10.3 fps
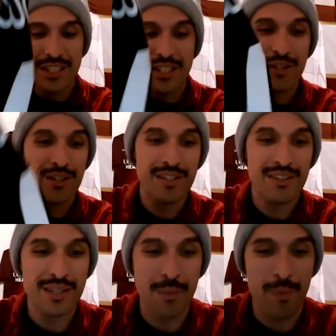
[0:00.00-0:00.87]
hear
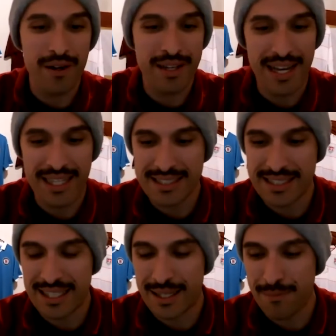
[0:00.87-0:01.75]
the
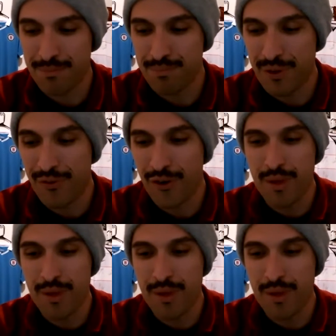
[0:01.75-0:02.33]
podcast before,